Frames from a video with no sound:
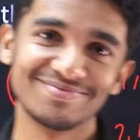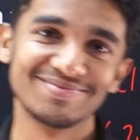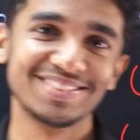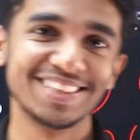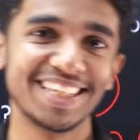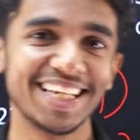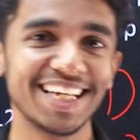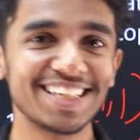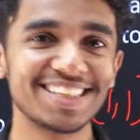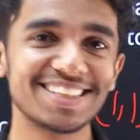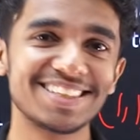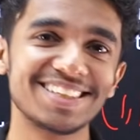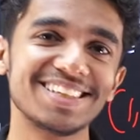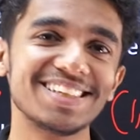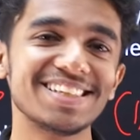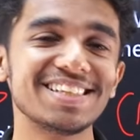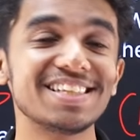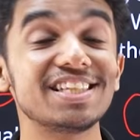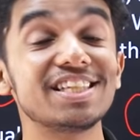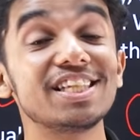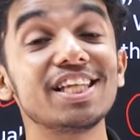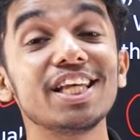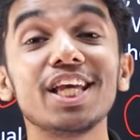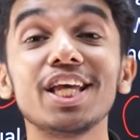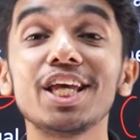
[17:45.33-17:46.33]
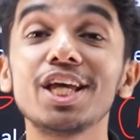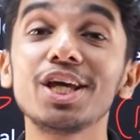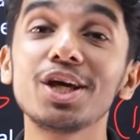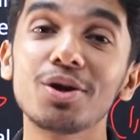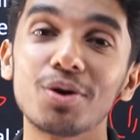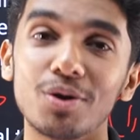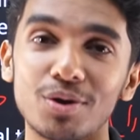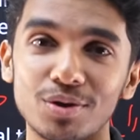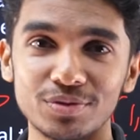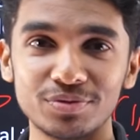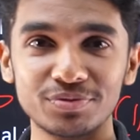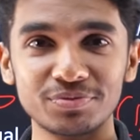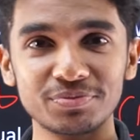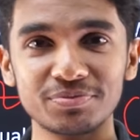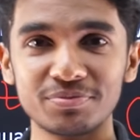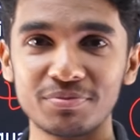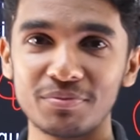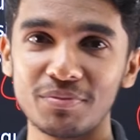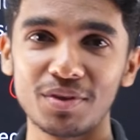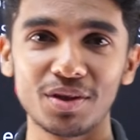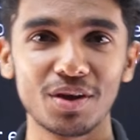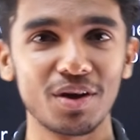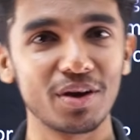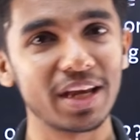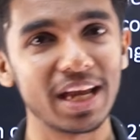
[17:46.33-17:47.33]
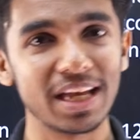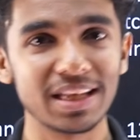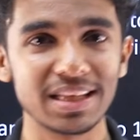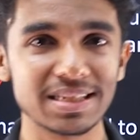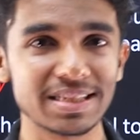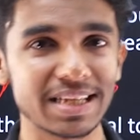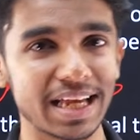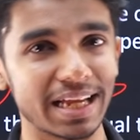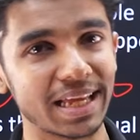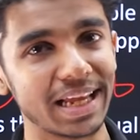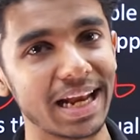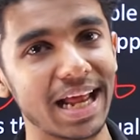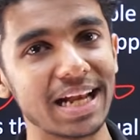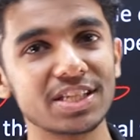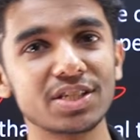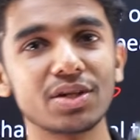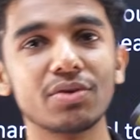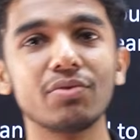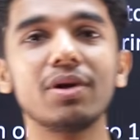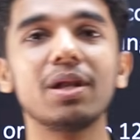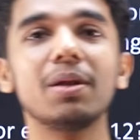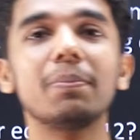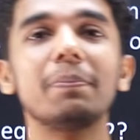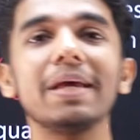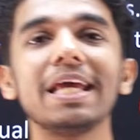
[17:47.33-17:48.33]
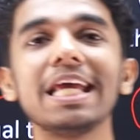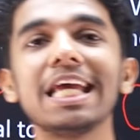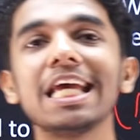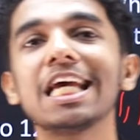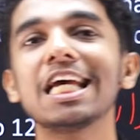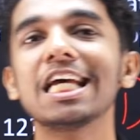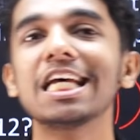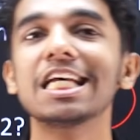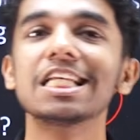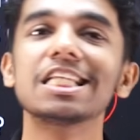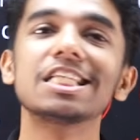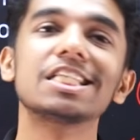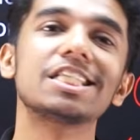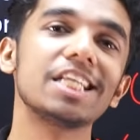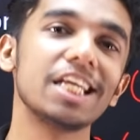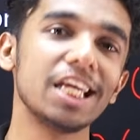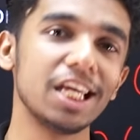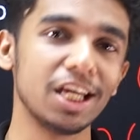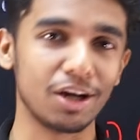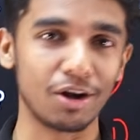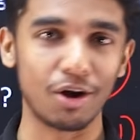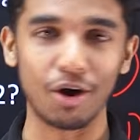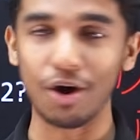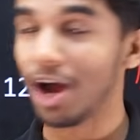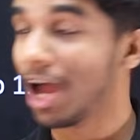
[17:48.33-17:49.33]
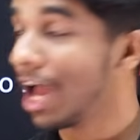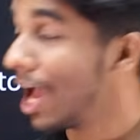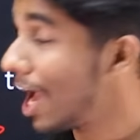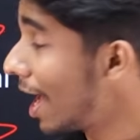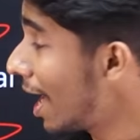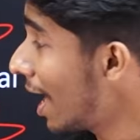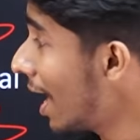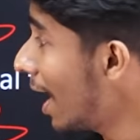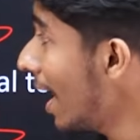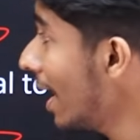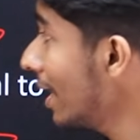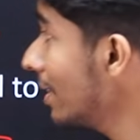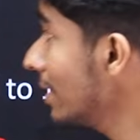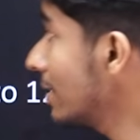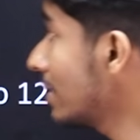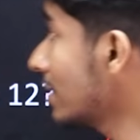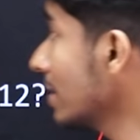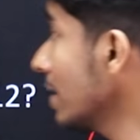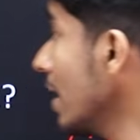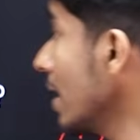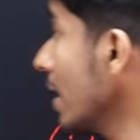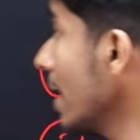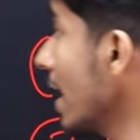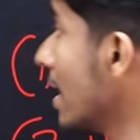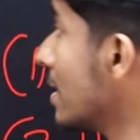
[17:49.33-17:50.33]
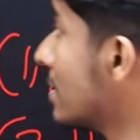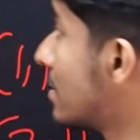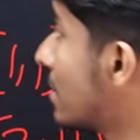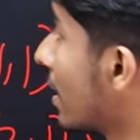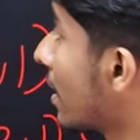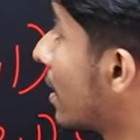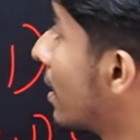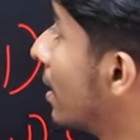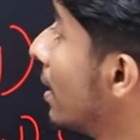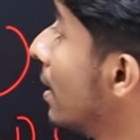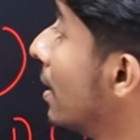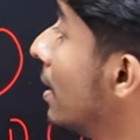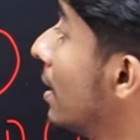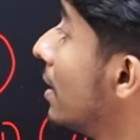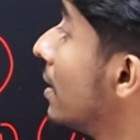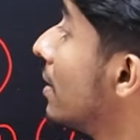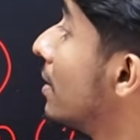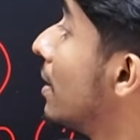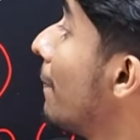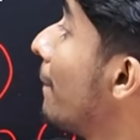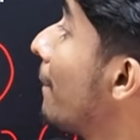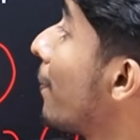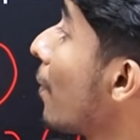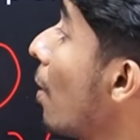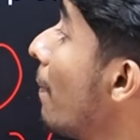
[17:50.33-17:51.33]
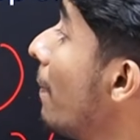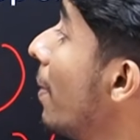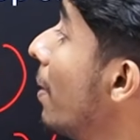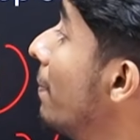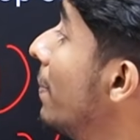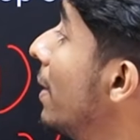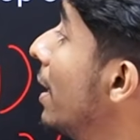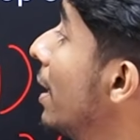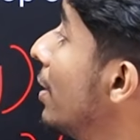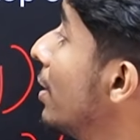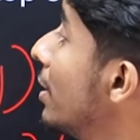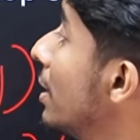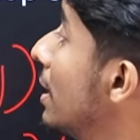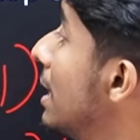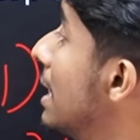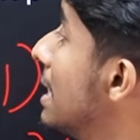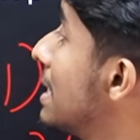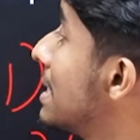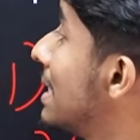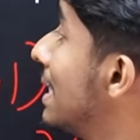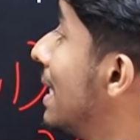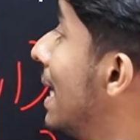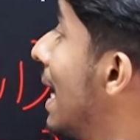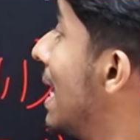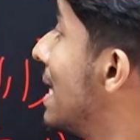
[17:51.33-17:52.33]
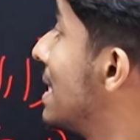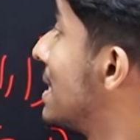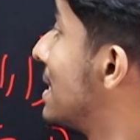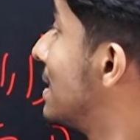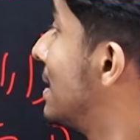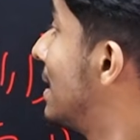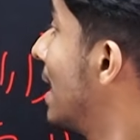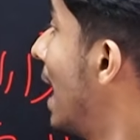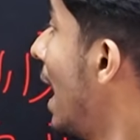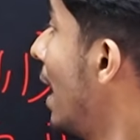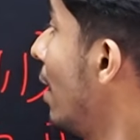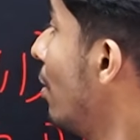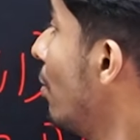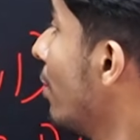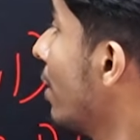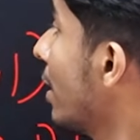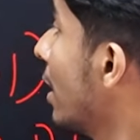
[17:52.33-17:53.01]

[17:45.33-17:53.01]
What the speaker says: It's 0. Okay, the second answer will be 0. And the third answer, the probability is less than or